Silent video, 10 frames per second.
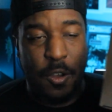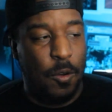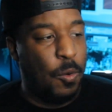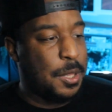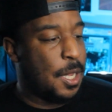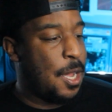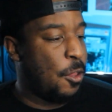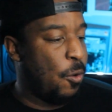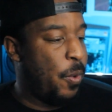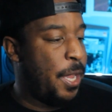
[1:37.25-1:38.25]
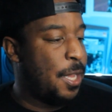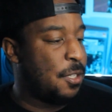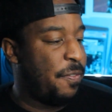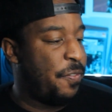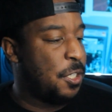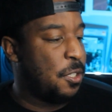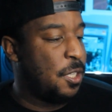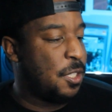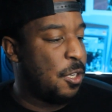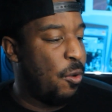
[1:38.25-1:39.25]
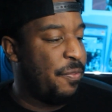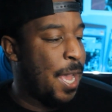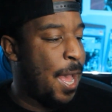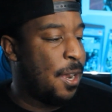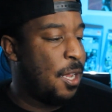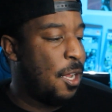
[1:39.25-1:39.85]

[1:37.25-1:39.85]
what the colorway is officially. So we've got